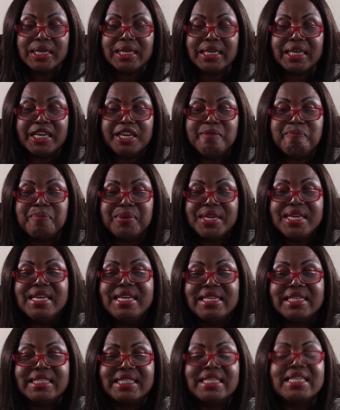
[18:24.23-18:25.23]
Keep
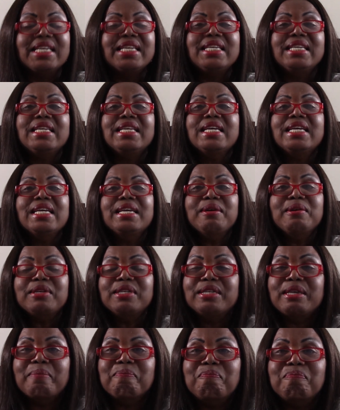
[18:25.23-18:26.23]
eating
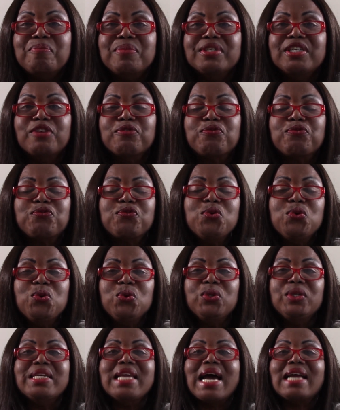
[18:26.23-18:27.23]
the
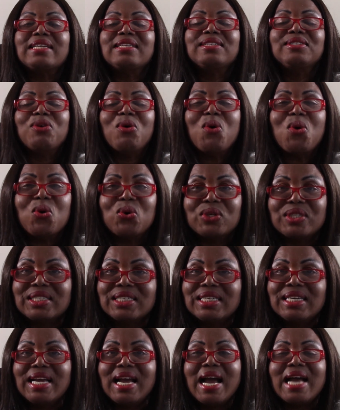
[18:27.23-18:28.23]
food that God
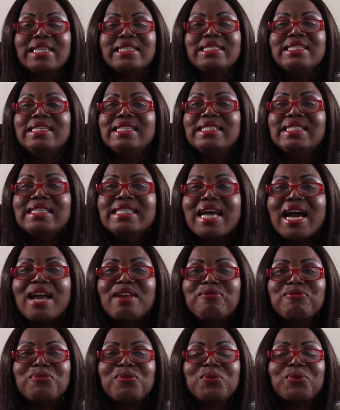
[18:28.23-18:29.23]
has
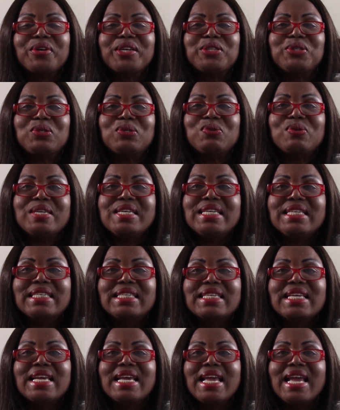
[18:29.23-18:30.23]
designed for us to
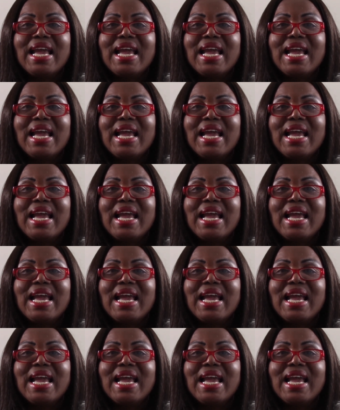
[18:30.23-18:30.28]
eat,